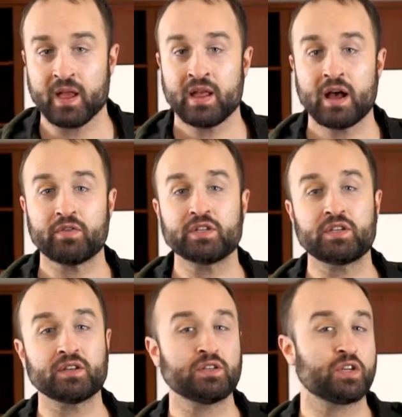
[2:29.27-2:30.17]
Now this
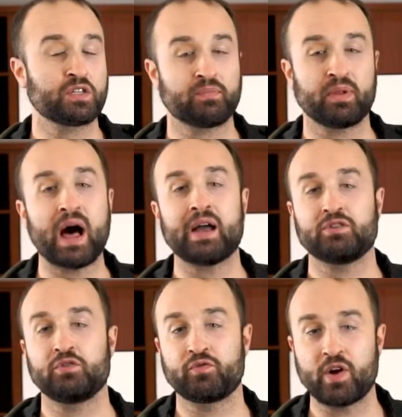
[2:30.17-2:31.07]
doesn't just apply
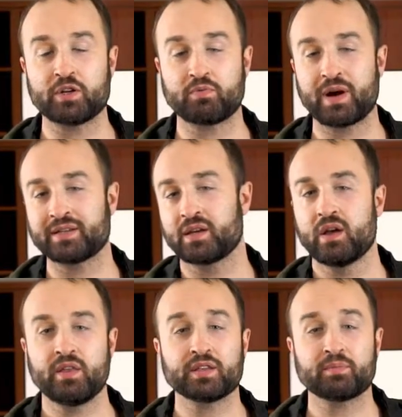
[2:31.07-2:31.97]
to French press,
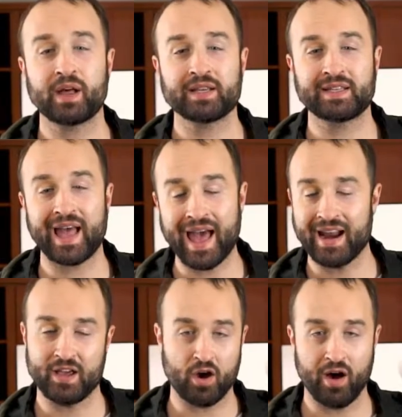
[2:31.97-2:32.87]
this applies to
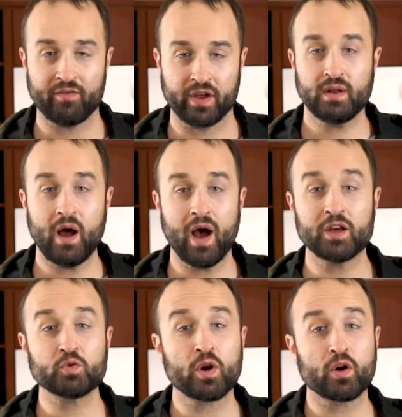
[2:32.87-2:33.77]
any coffee. Now
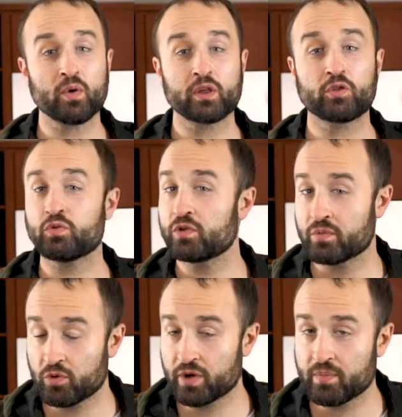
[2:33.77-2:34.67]
as we are going through the
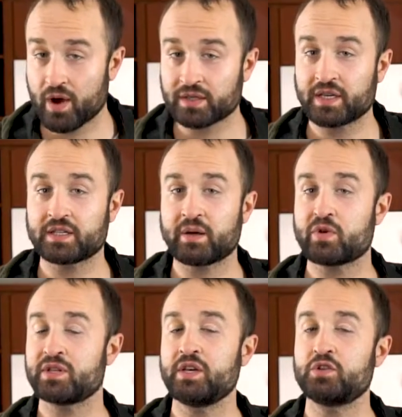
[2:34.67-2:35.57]
brewing process, I'm
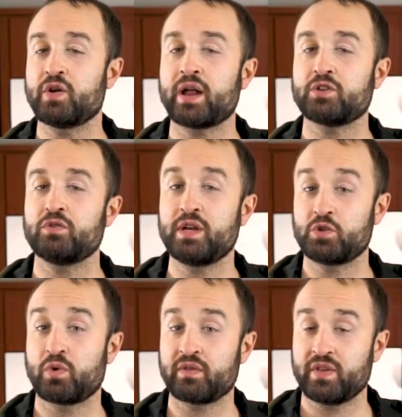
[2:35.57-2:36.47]
going to teach you how to do
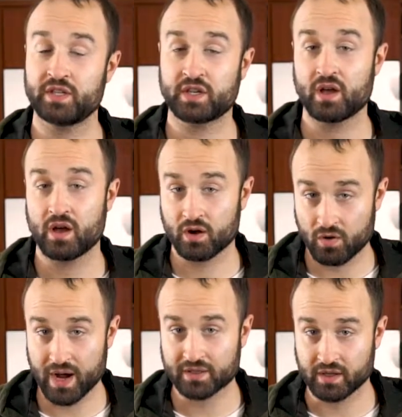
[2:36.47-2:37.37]
each one of these
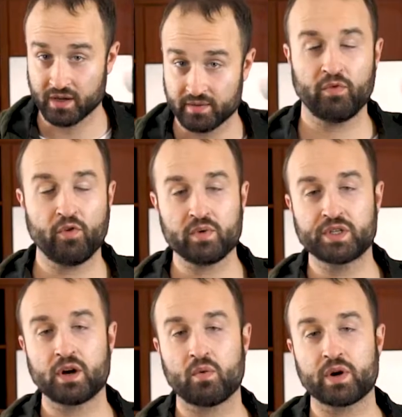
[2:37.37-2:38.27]
correctly. Before we
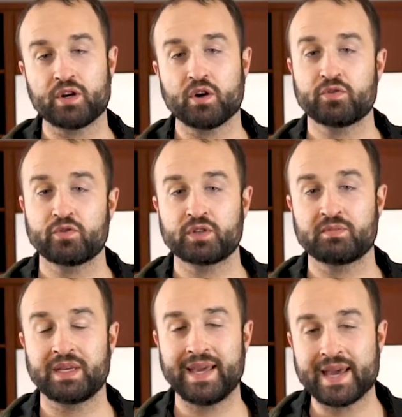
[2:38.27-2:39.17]
start, we're going to go through
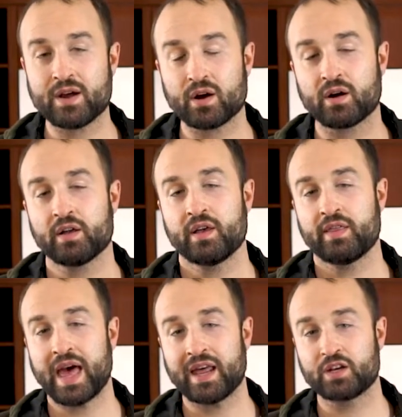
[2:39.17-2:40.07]
some gear
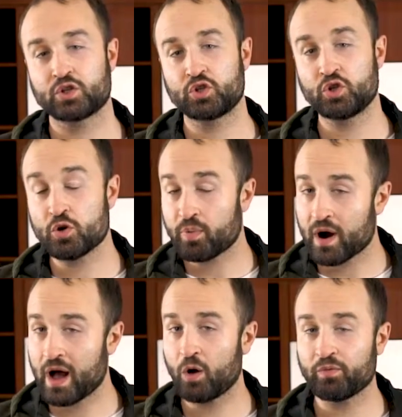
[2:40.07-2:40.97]
that is super
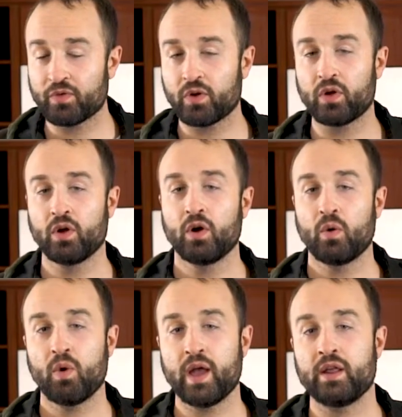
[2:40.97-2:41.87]
helpful
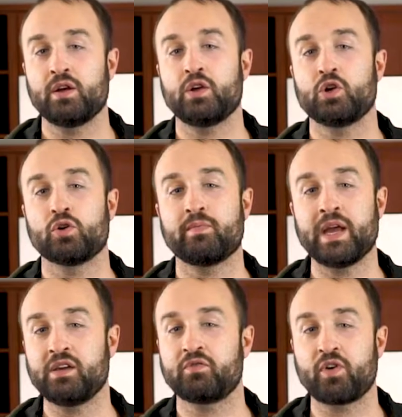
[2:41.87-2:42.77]
when you're
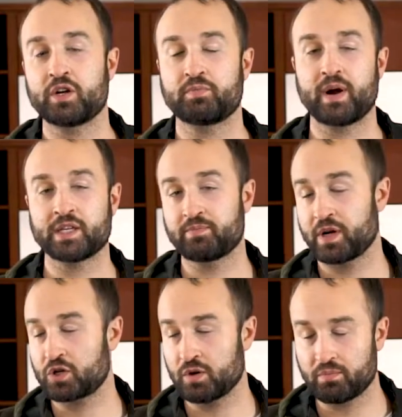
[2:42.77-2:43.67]
making French press,
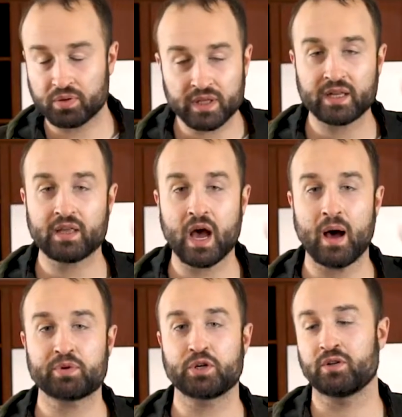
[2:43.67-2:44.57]
but completely
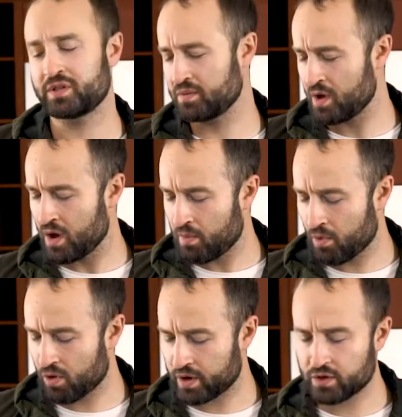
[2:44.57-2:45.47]
optional. It's
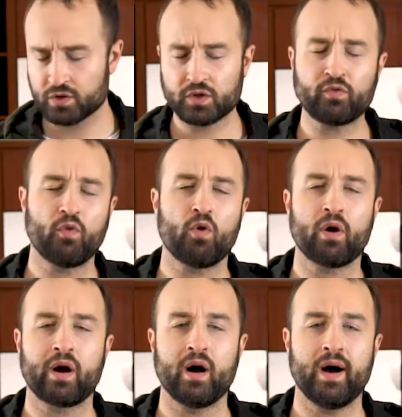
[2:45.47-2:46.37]
more used
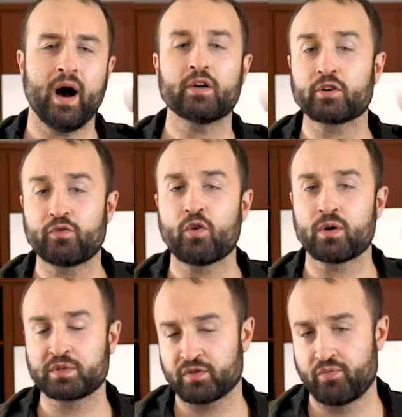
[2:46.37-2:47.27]
for other
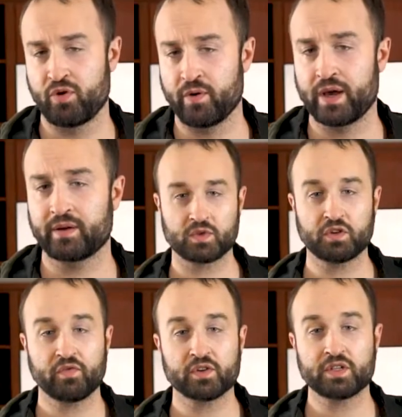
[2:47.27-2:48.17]
forms of brewing. So
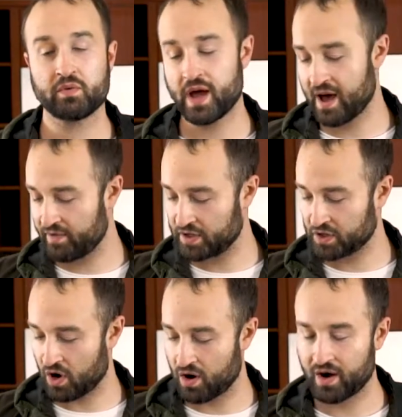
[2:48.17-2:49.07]
the first thing we have is
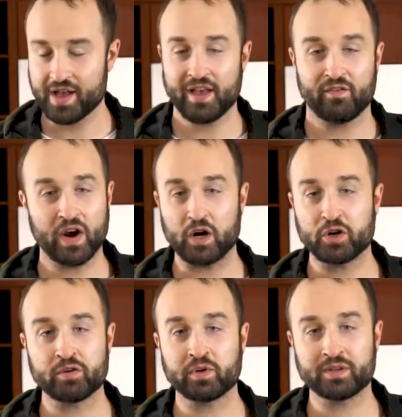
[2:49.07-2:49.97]
our
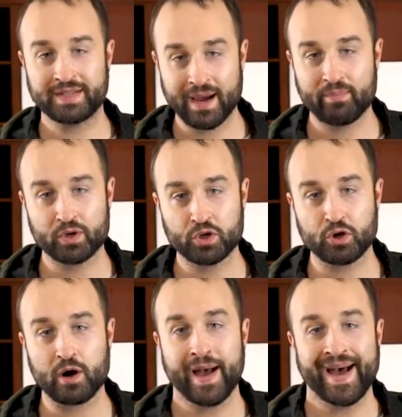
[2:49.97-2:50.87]
variable
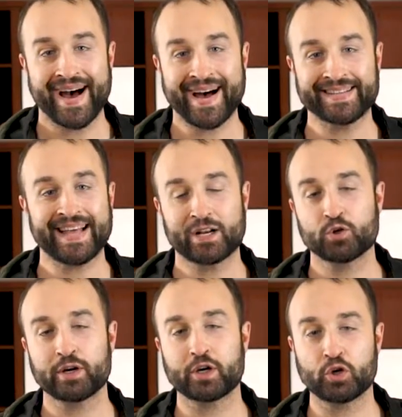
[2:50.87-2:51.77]
temperature
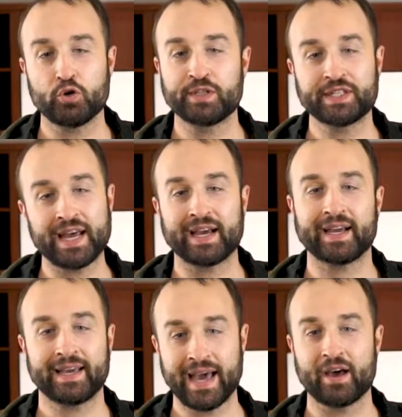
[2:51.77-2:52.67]
electric gooseneck
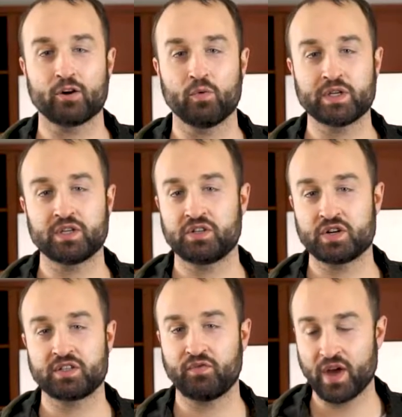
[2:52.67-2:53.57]
kettle, which is
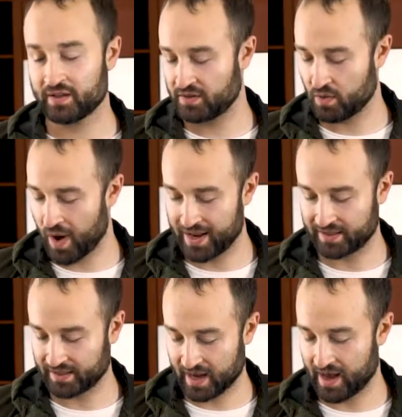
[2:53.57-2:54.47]
just a fancy way to
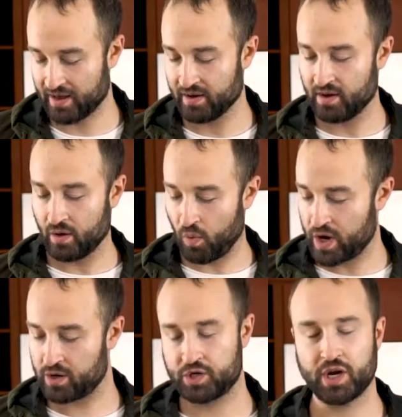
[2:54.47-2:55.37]
say
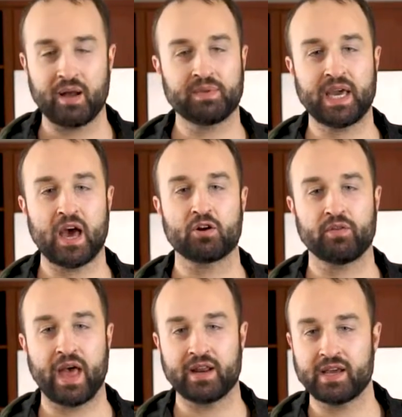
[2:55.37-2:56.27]
weird shaped kettle
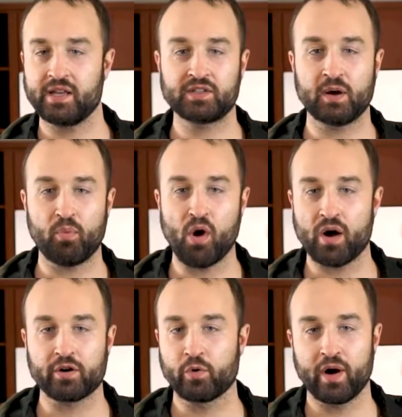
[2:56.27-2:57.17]
that heats up
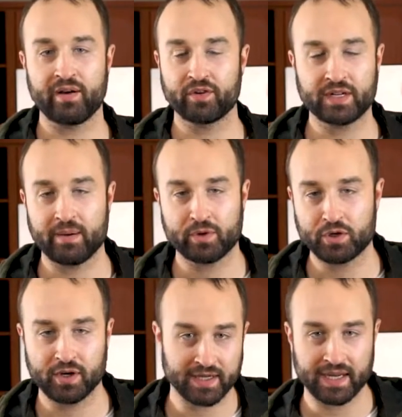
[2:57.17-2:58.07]
water to whatever
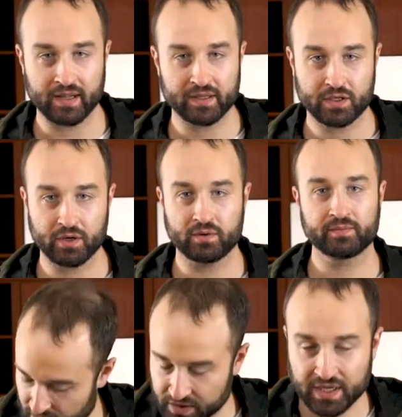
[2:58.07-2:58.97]
temperature you tell it to.
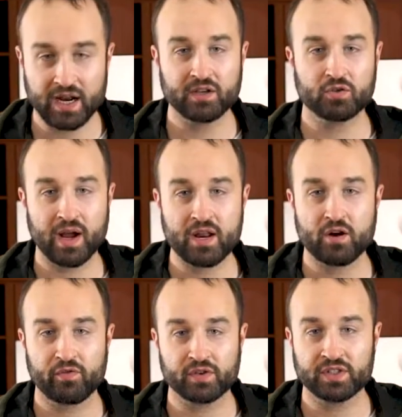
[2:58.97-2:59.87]
There's settings right here
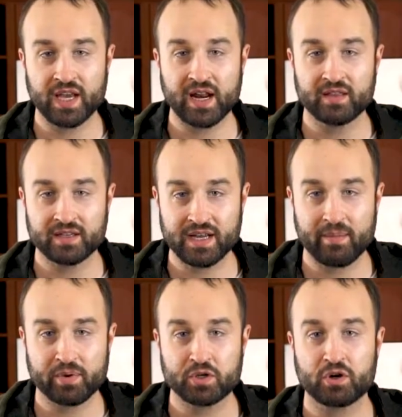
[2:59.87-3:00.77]
for setting the
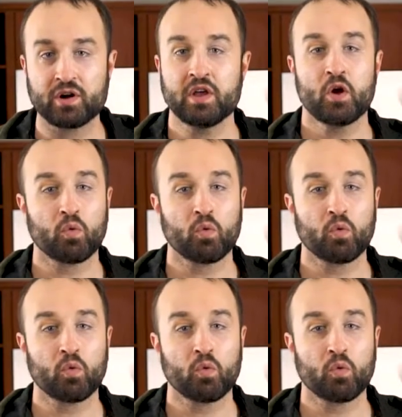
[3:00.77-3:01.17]
temperature.